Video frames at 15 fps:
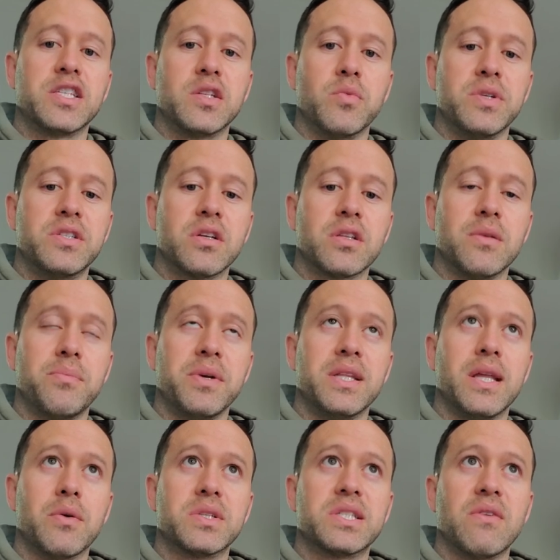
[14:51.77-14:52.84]
So we took the bid
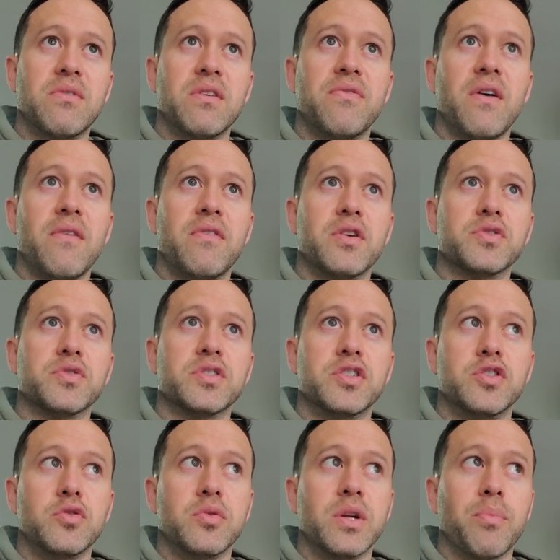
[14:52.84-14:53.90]
that was 7,500 to
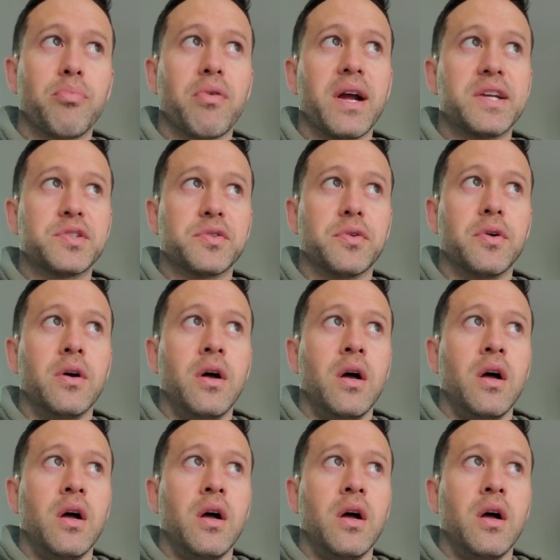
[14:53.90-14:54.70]
do an appraisal